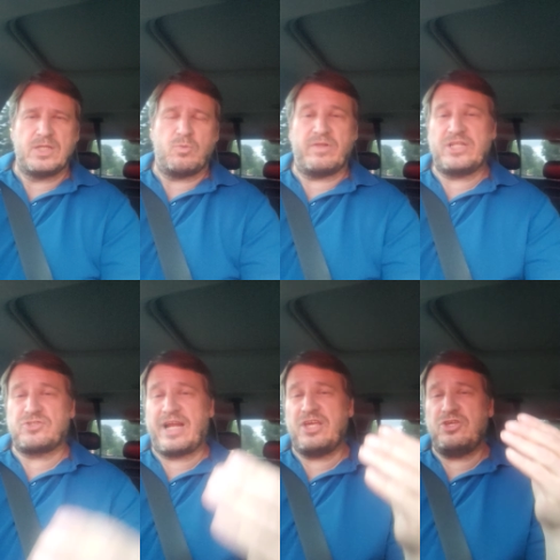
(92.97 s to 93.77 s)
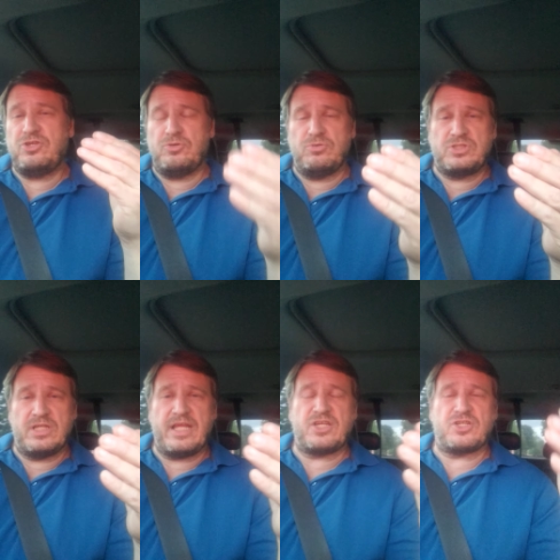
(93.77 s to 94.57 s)
Well, they try to use
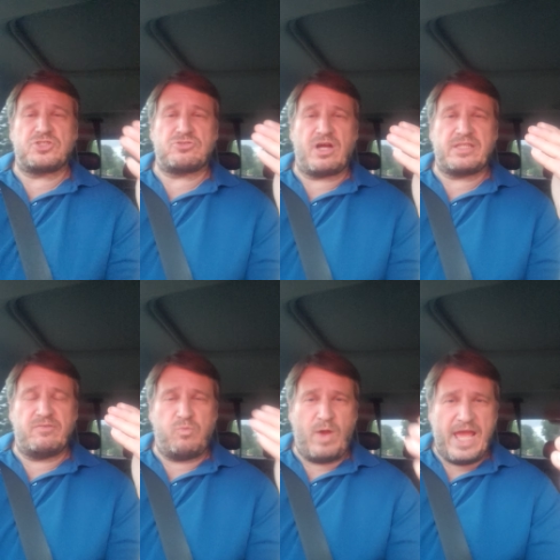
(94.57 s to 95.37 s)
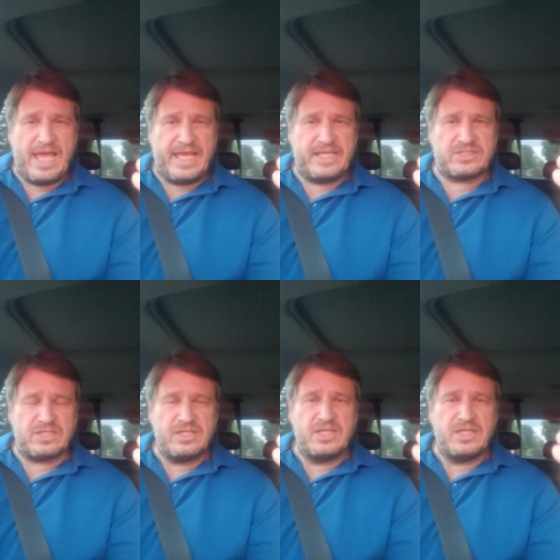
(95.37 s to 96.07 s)
it in constructive ways